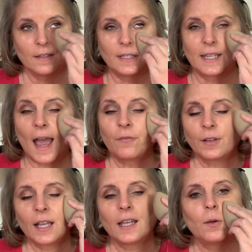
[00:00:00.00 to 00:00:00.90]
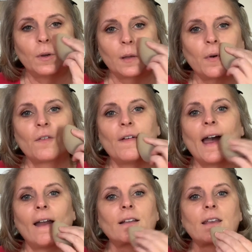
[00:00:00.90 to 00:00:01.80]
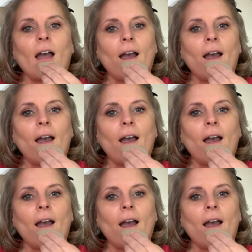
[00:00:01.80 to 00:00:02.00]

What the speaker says: Definitely want to perfect